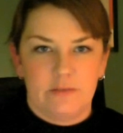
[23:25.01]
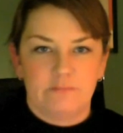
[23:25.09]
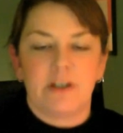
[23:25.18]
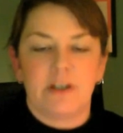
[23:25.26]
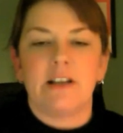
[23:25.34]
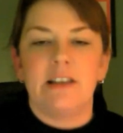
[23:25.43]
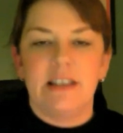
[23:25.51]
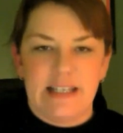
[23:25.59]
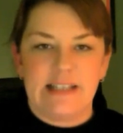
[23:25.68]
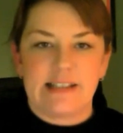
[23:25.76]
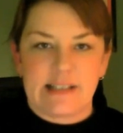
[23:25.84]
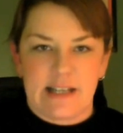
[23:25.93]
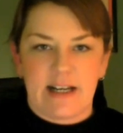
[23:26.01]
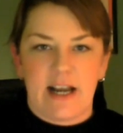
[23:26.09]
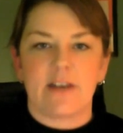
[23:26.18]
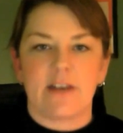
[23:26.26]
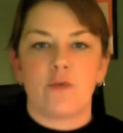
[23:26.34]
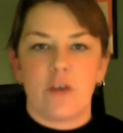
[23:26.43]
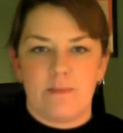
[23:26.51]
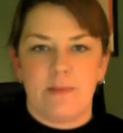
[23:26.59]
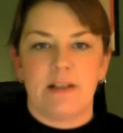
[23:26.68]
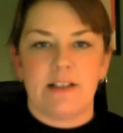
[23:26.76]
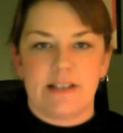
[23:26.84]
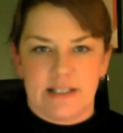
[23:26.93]
but at least a kind of
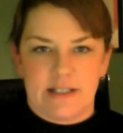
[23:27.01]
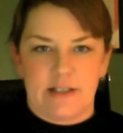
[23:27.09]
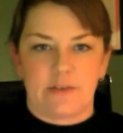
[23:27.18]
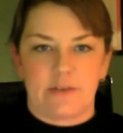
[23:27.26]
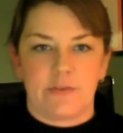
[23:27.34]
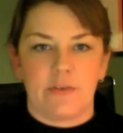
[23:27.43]
rehabilitative